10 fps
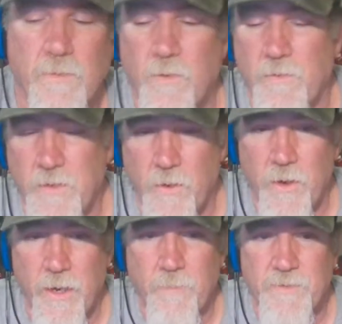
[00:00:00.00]
or you're
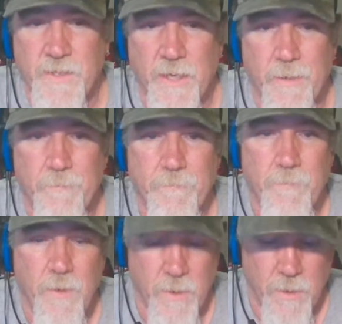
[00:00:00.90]
an MC,
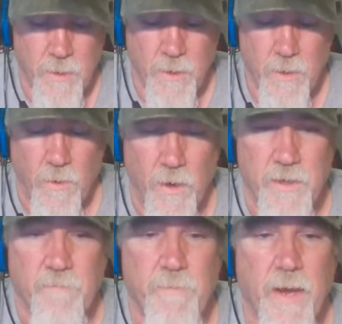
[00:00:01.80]
or
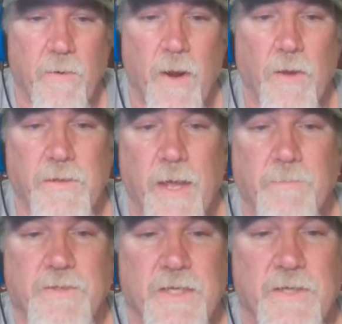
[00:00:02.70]
you've been around the
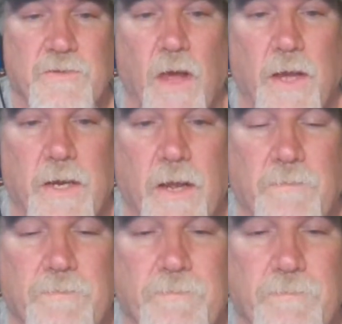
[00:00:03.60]
MCs long enough.